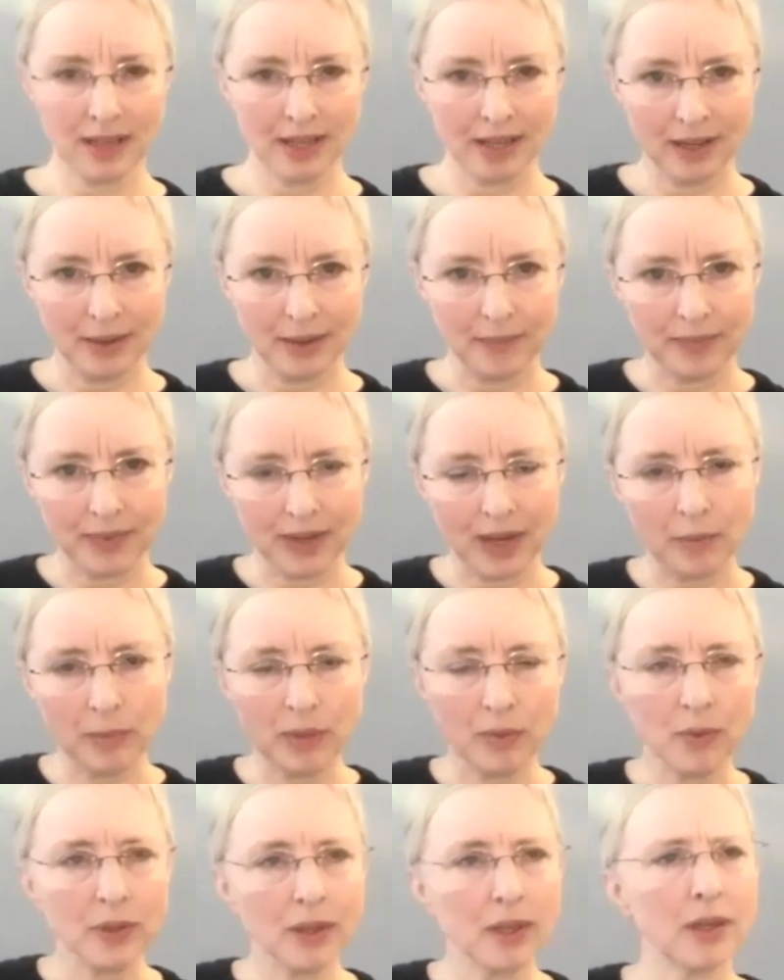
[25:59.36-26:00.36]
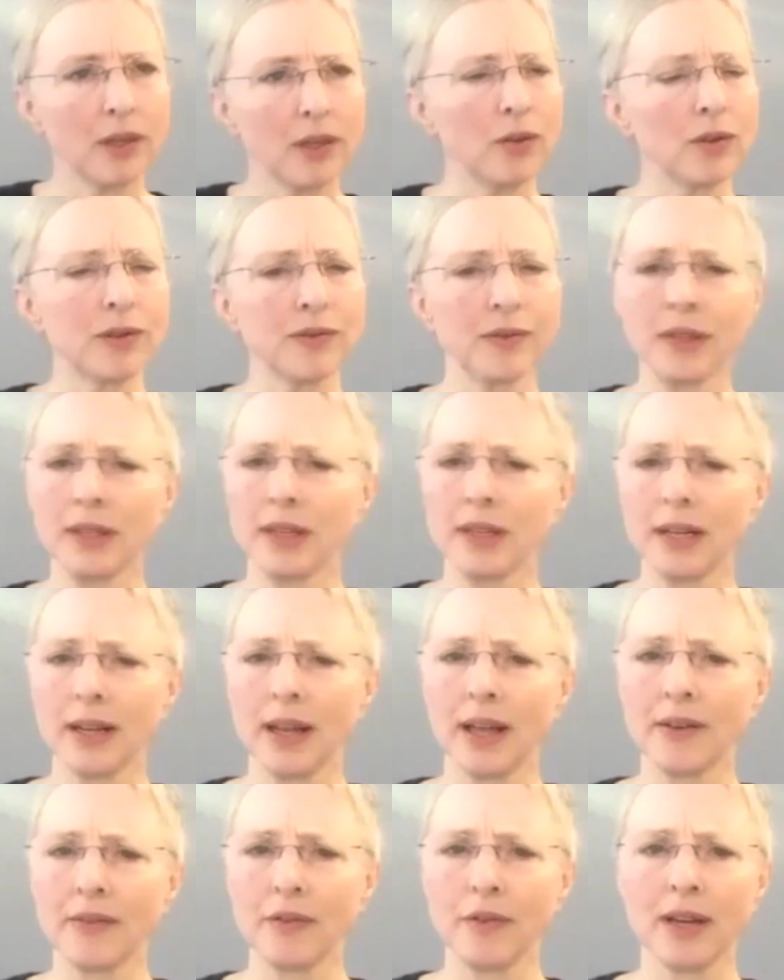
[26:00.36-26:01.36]
can be really useful in a lot
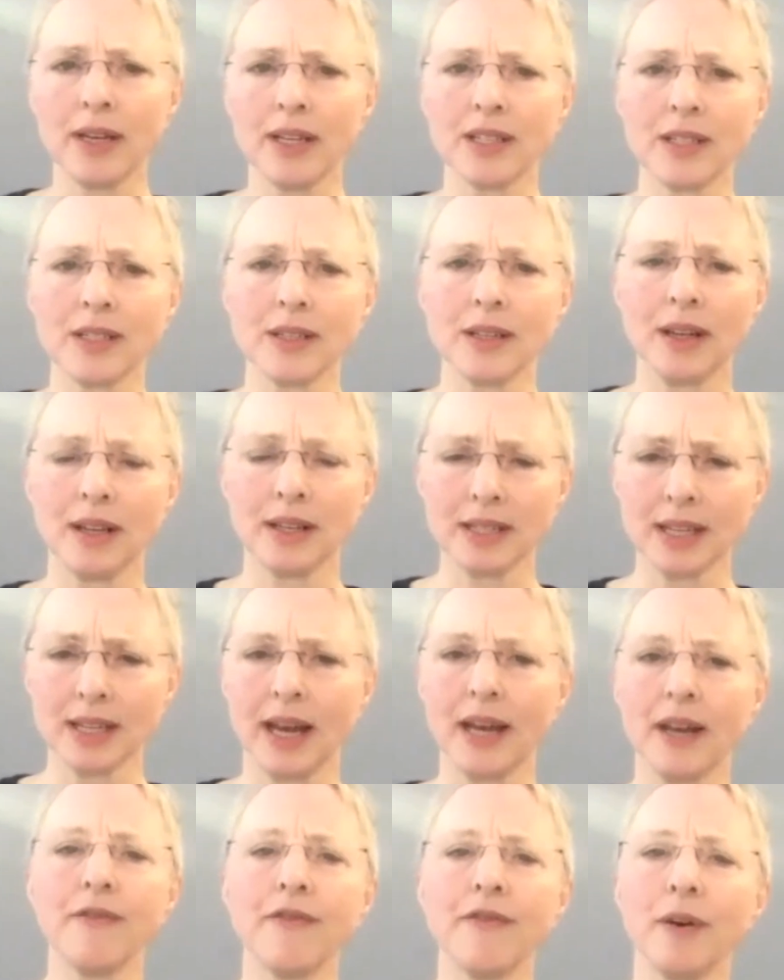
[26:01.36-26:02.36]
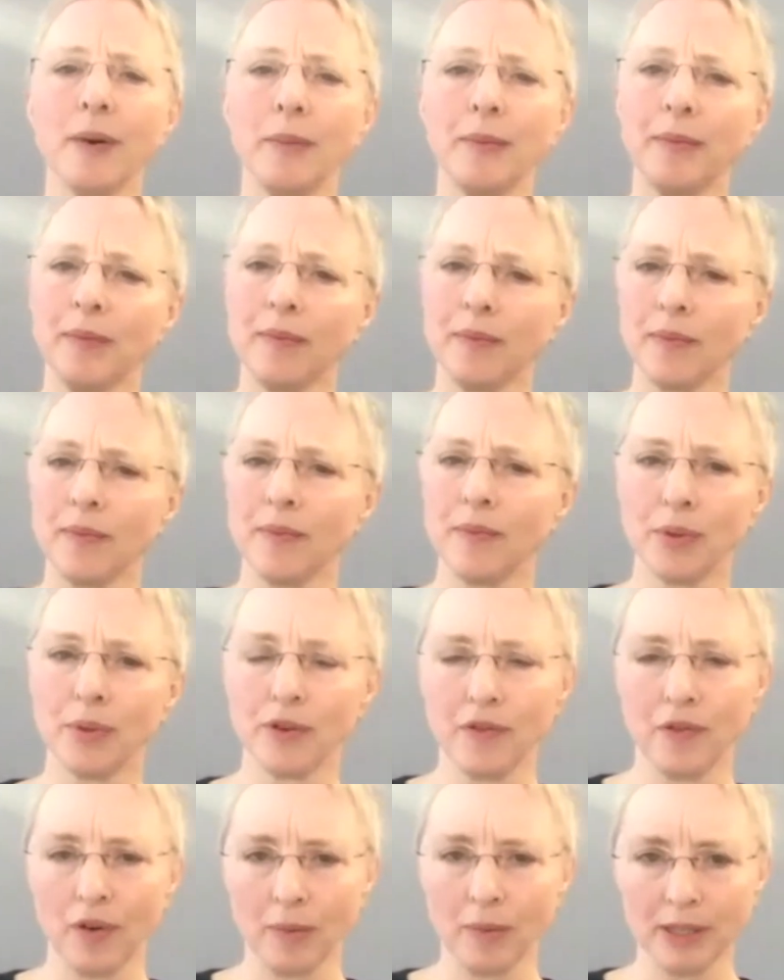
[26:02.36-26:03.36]
of ways aside from
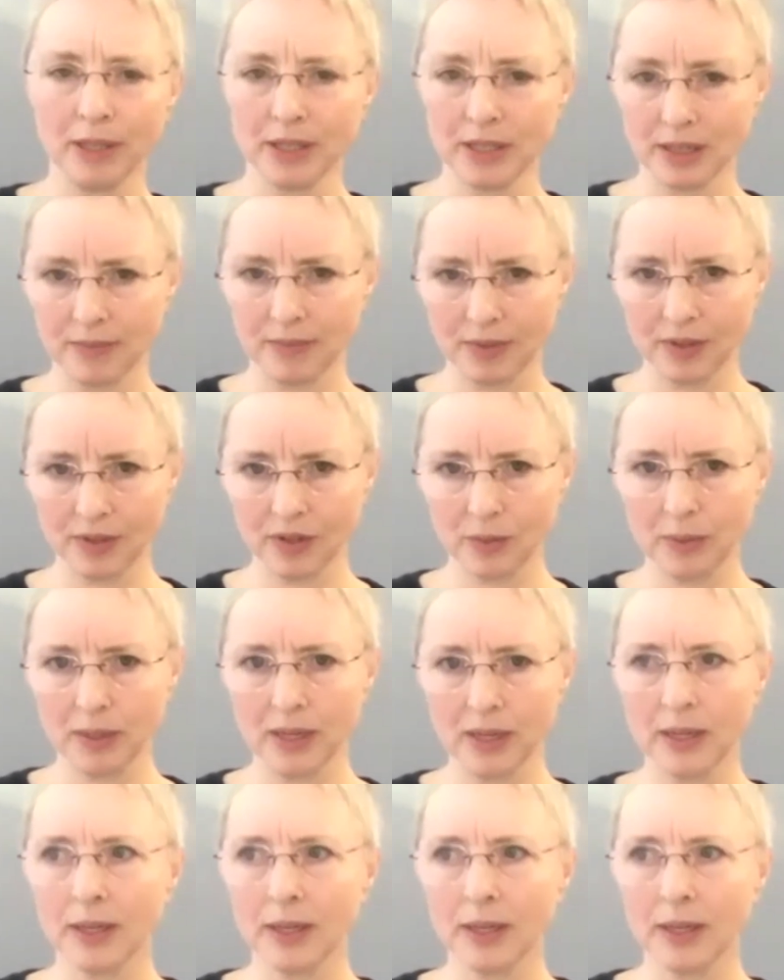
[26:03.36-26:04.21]
performance, so to speak.